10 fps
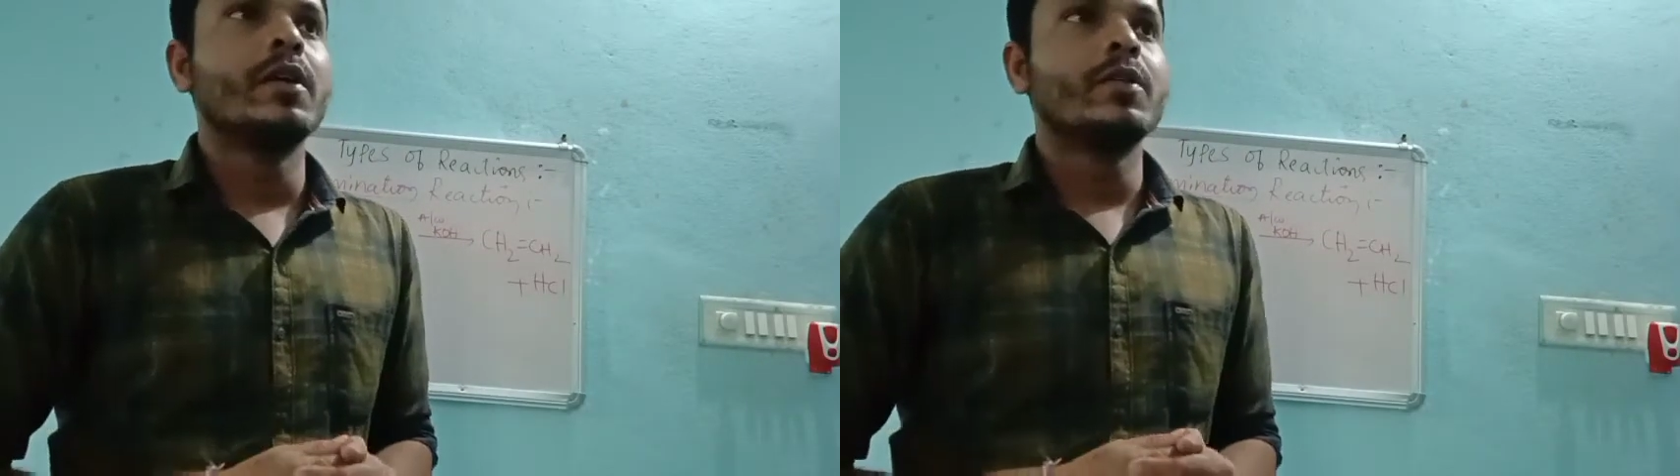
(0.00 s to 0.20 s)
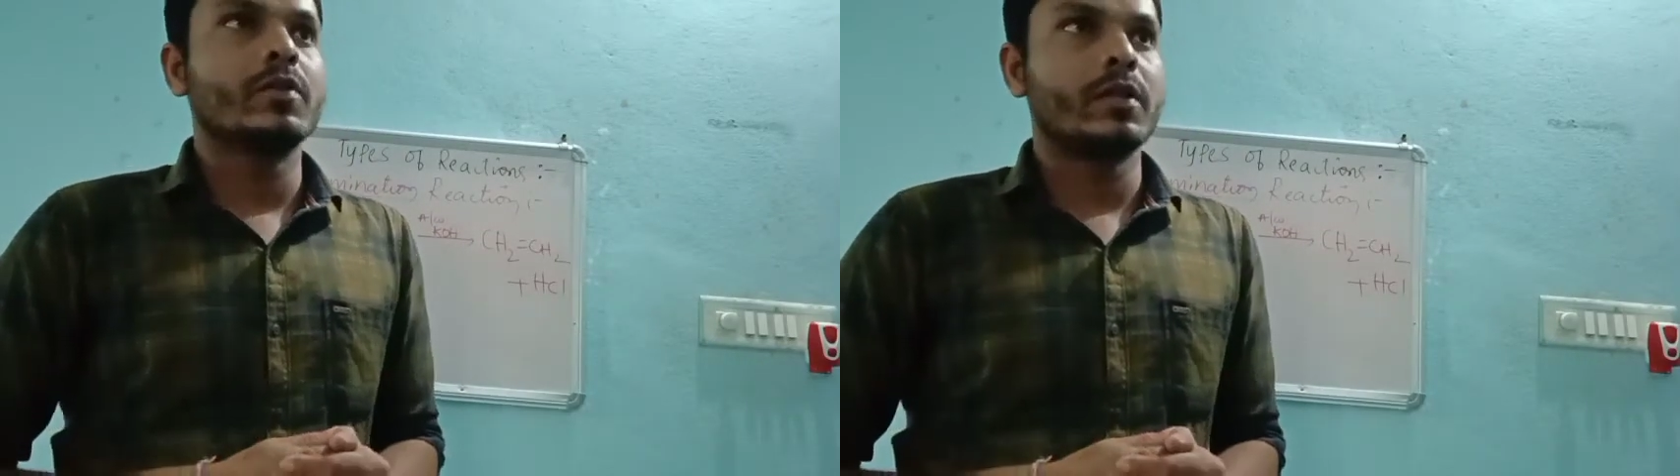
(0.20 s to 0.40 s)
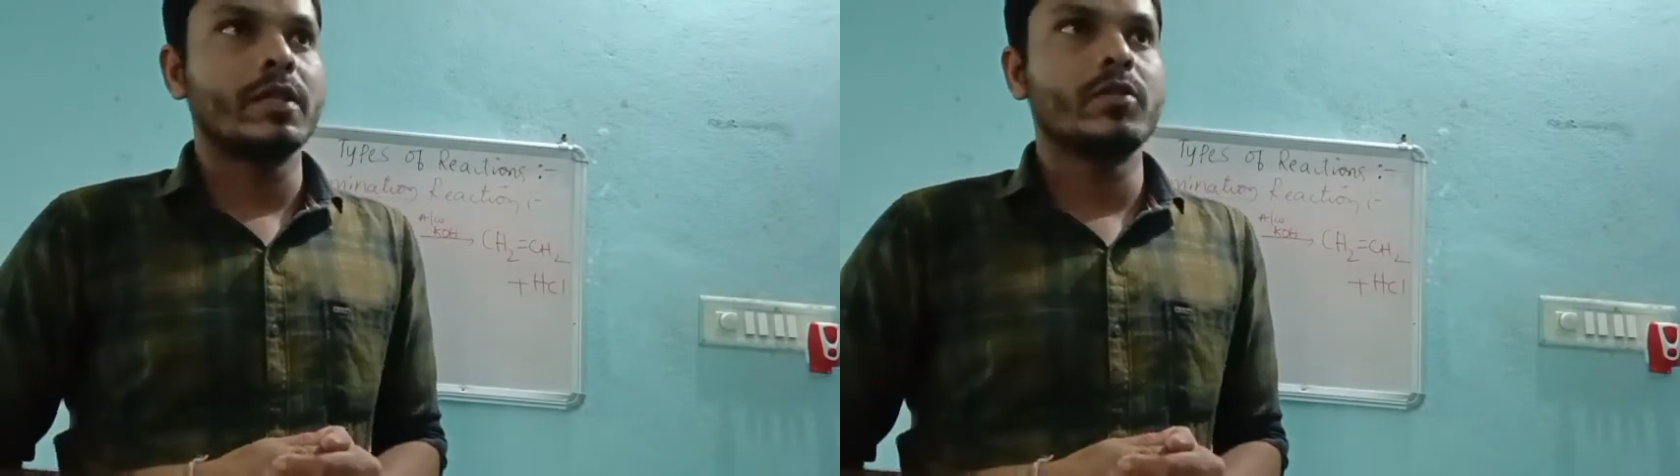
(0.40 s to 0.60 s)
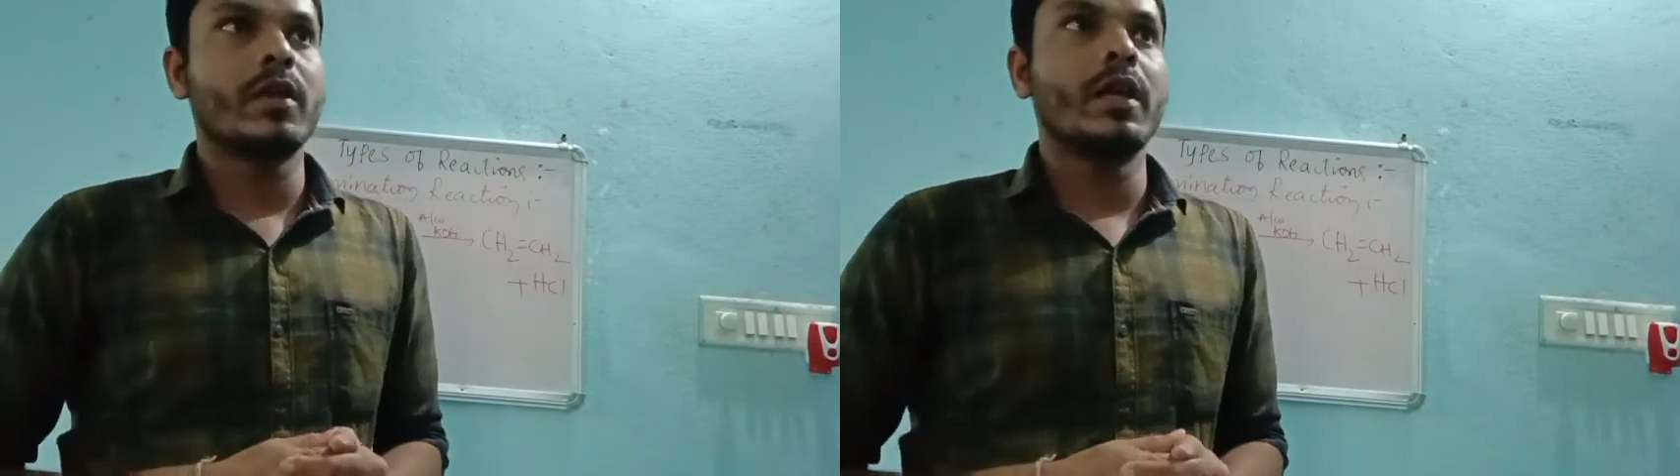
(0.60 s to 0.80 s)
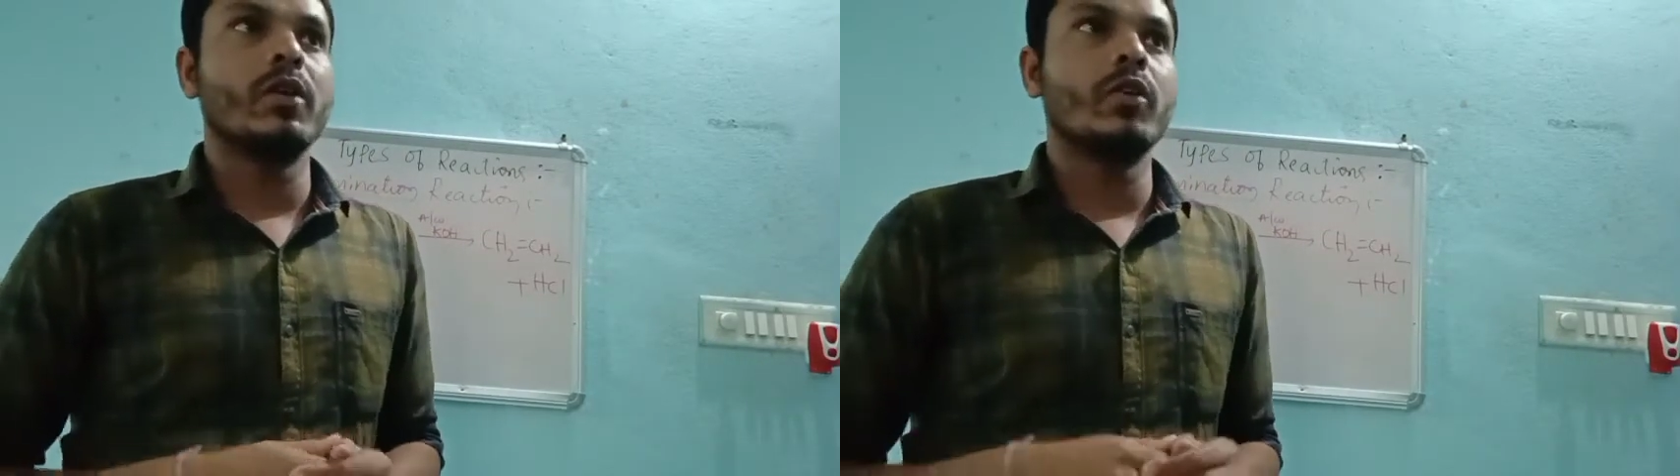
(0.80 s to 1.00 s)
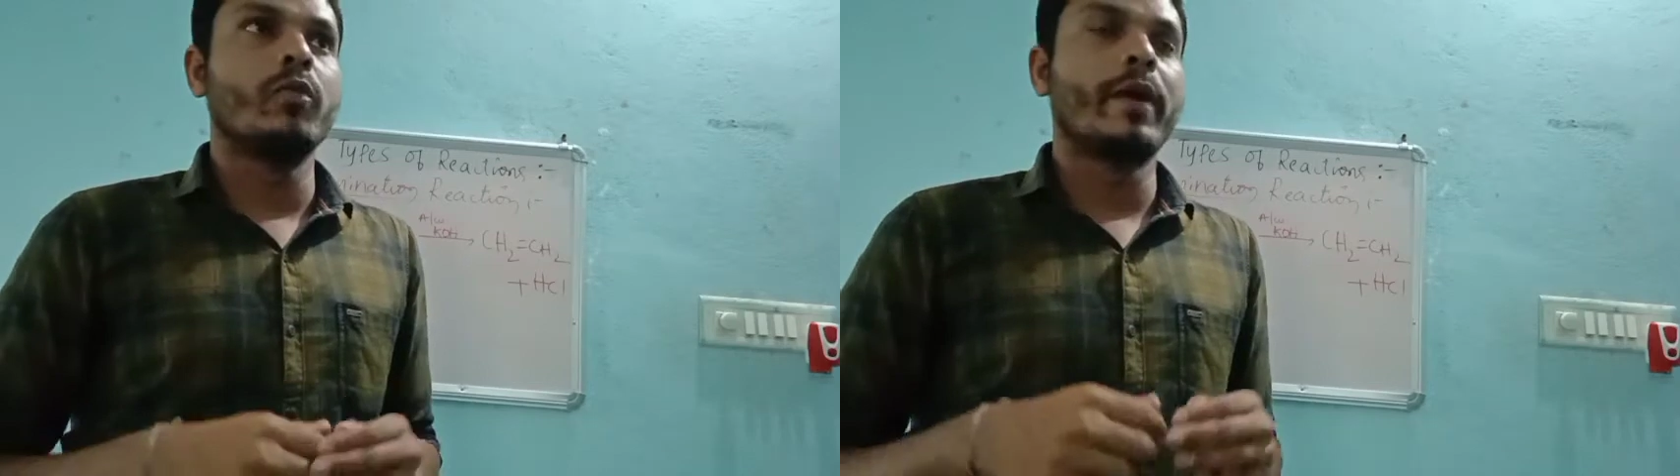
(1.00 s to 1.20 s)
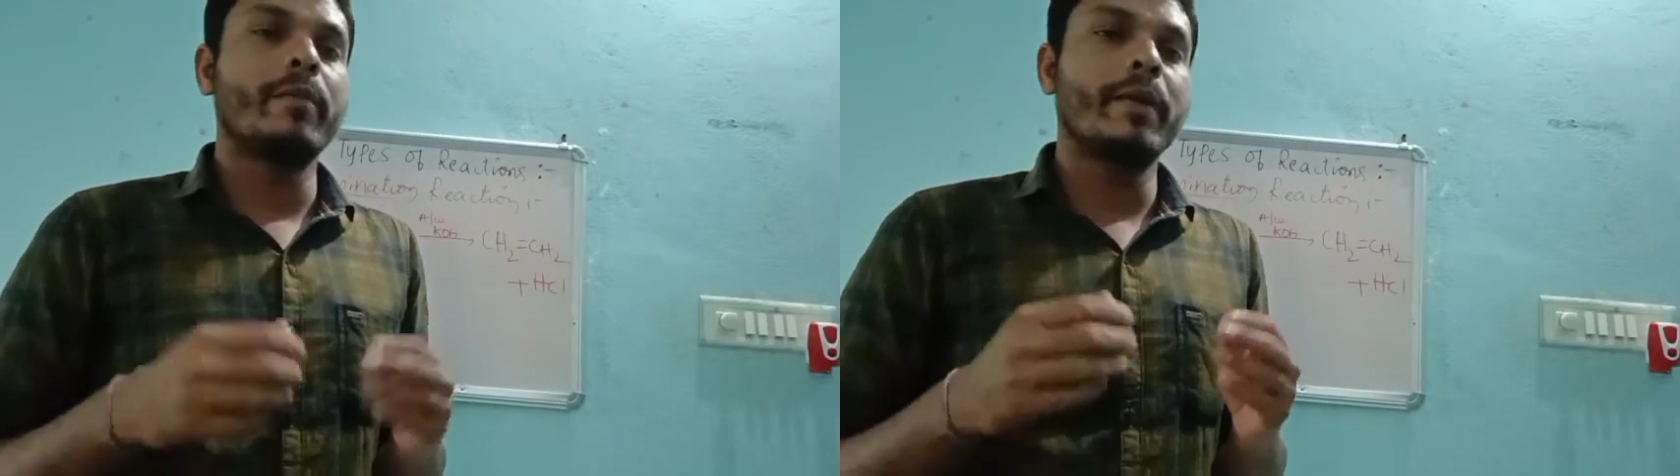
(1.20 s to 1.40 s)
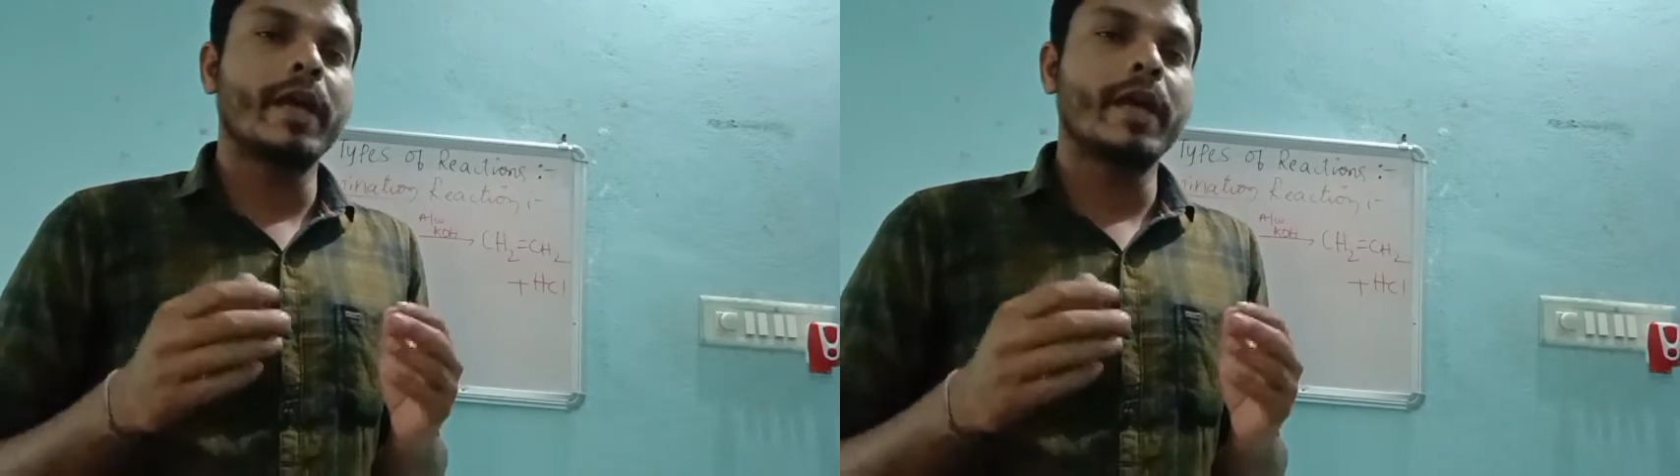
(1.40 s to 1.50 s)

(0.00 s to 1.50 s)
So that's why you might be